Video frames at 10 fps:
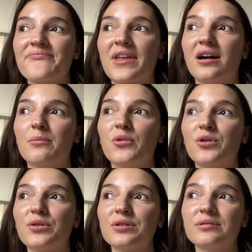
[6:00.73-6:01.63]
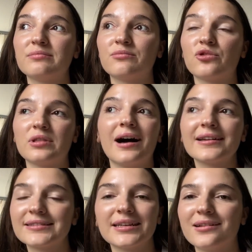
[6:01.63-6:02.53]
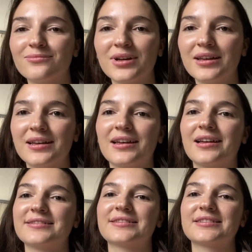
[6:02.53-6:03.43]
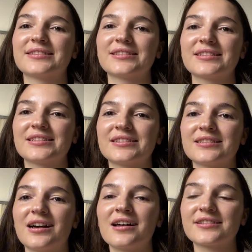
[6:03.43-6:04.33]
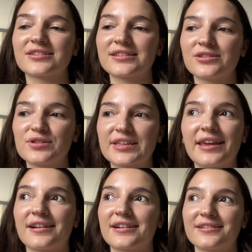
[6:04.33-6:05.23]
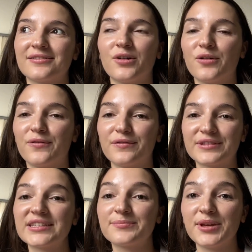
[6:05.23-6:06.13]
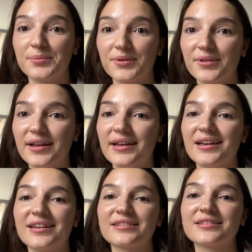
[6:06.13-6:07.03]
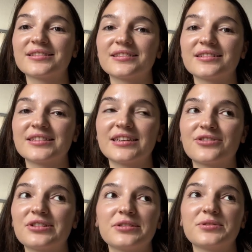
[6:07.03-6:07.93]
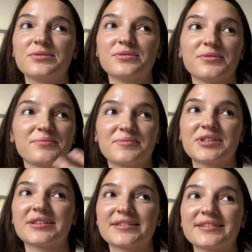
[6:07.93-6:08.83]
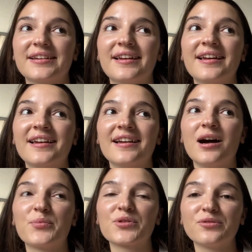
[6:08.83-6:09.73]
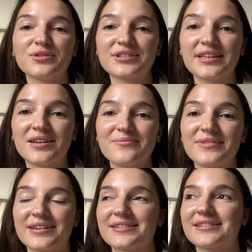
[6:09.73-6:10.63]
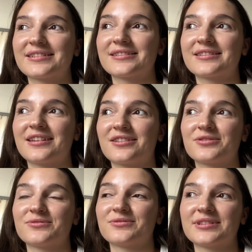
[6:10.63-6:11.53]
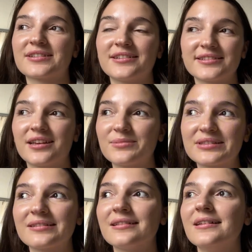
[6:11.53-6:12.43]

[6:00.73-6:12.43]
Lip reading: are more like them, and others not scared of these people, and they are ready to just approach them and start to discuss something.